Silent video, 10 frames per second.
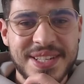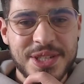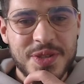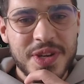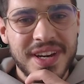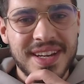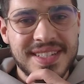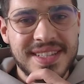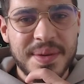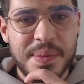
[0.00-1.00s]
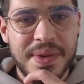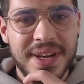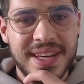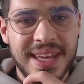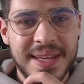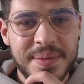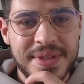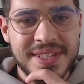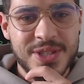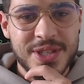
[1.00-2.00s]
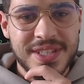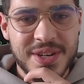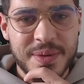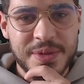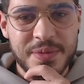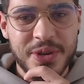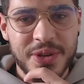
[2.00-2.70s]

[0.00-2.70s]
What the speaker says: just realized that my name is just a crypto bro